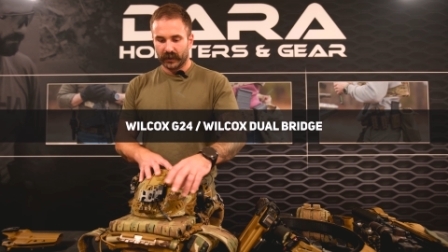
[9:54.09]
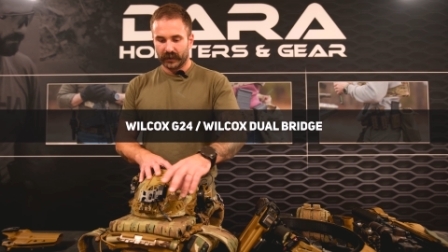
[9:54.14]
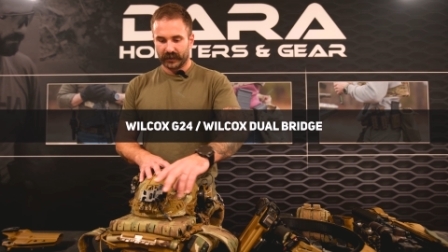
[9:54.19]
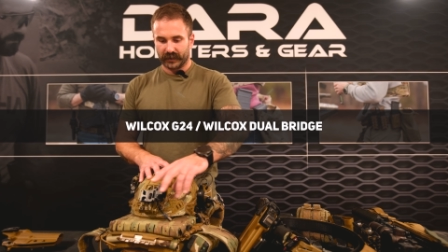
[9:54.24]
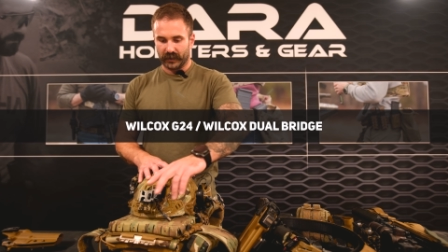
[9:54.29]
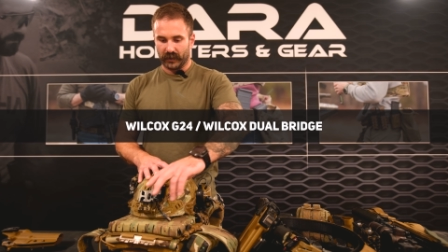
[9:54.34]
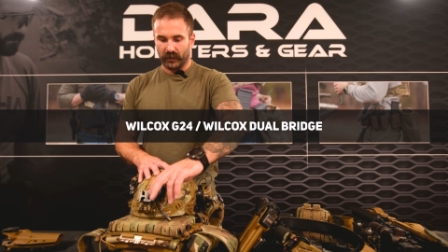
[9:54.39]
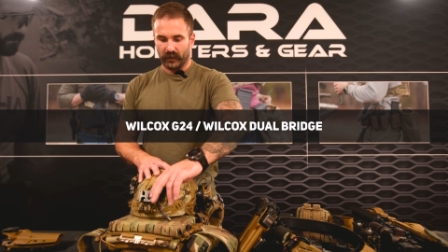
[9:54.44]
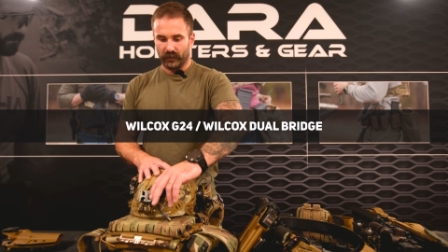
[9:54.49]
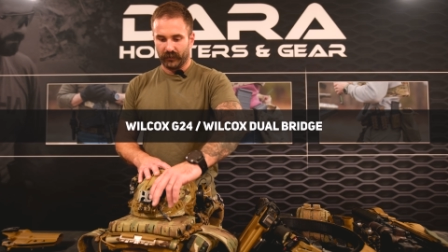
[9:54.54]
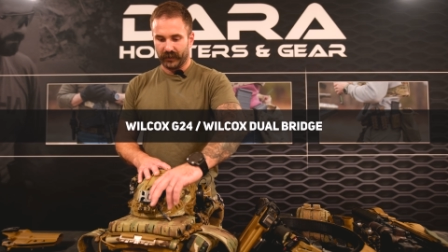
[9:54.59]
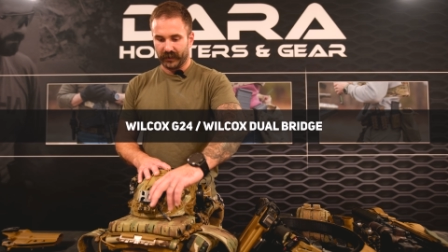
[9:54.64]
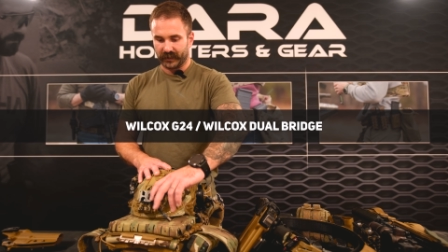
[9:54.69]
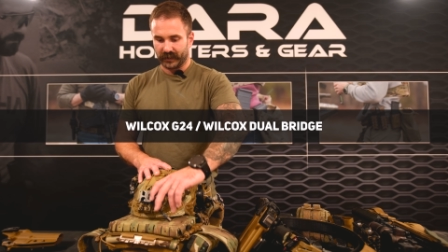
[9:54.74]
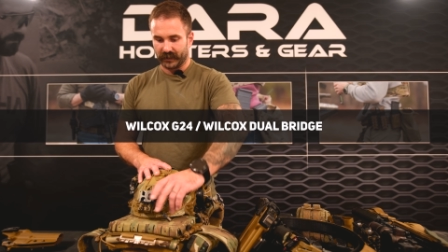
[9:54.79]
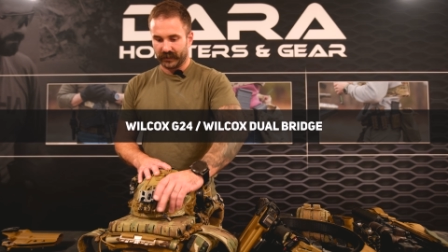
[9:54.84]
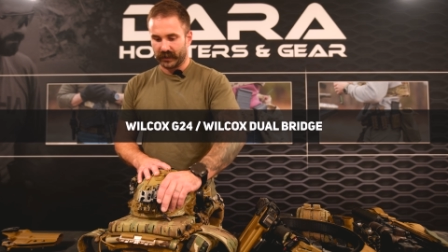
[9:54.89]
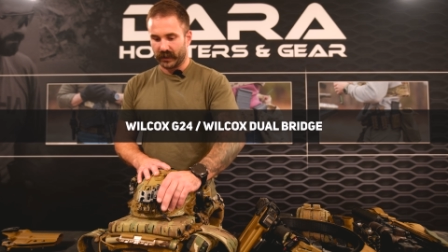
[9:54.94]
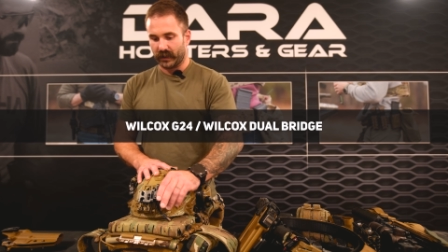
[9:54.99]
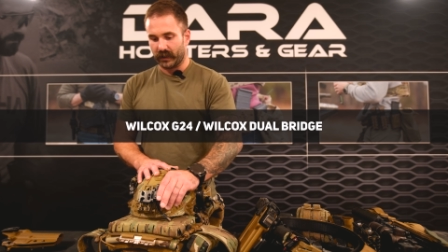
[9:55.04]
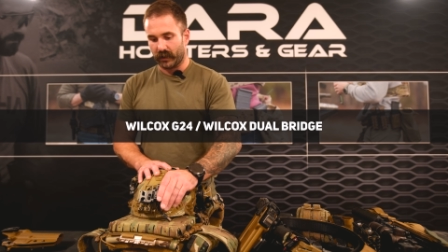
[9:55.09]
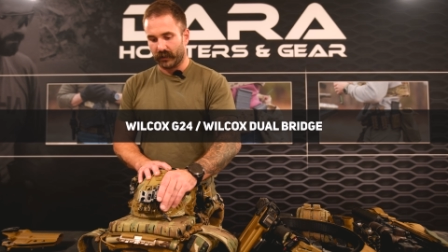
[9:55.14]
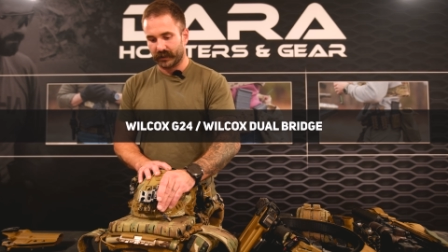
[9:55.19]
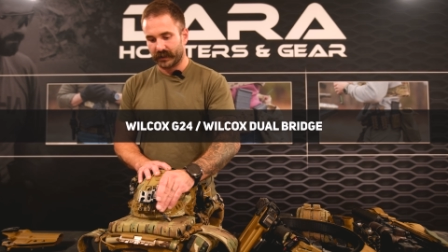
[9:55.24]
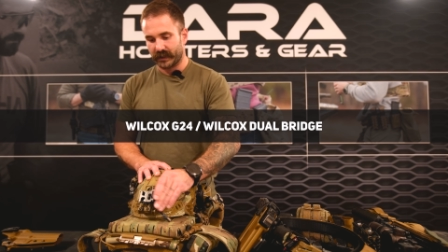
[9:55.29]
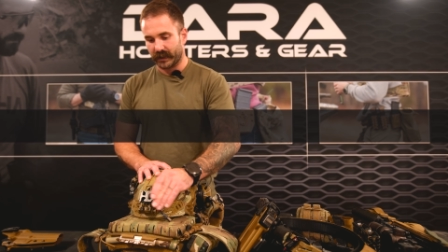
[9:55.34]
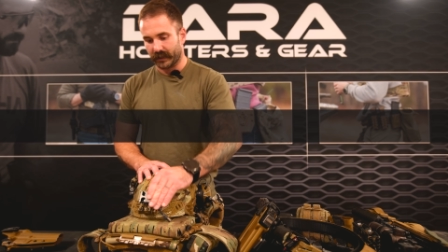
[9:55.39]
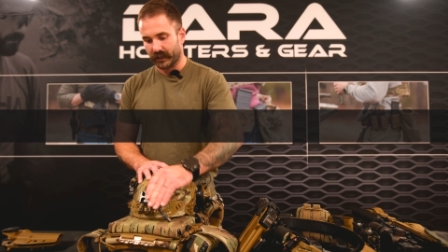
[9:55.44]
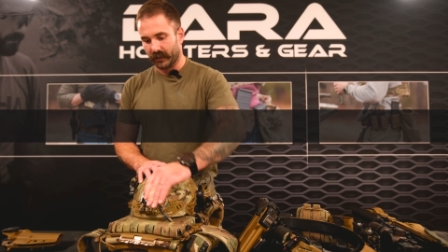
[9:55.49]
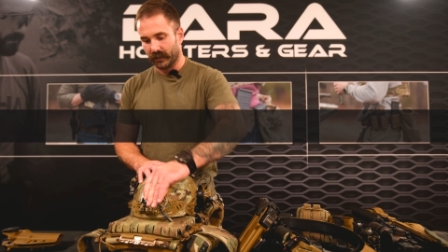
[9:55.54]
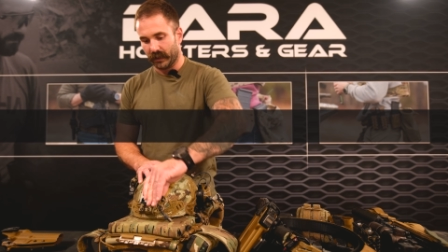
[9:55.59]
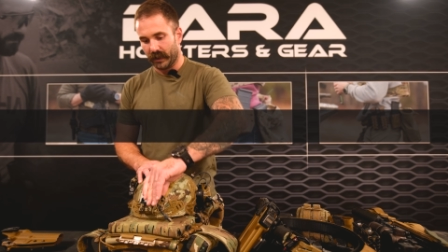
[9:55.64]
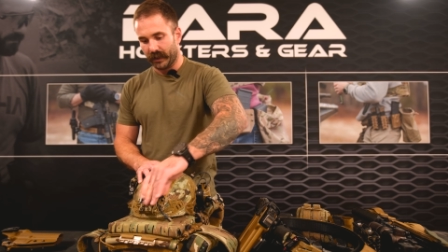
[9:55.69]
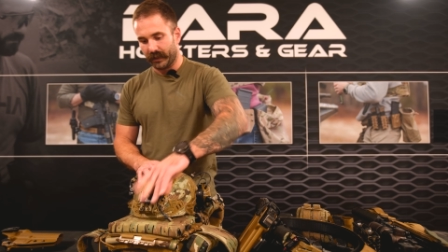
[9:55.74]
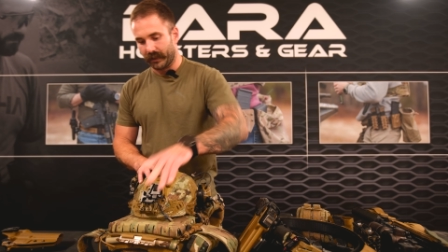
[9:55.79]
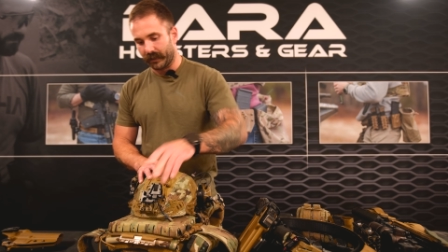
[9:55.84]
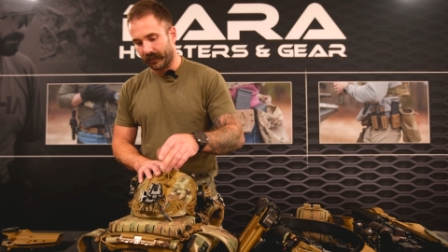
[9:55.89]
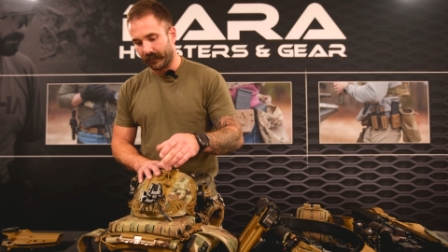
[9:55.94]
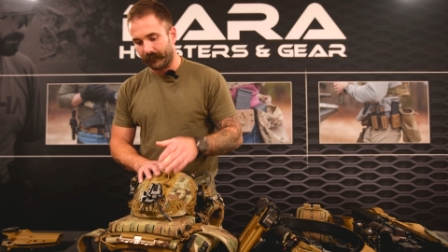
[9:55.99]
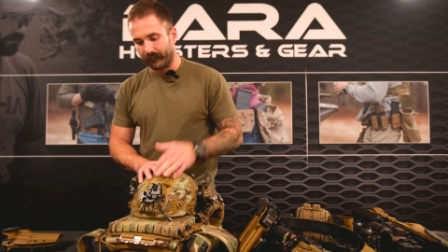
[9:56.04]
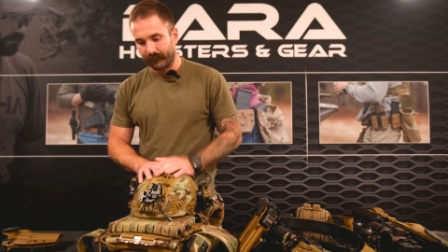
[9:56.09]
So this is an articulating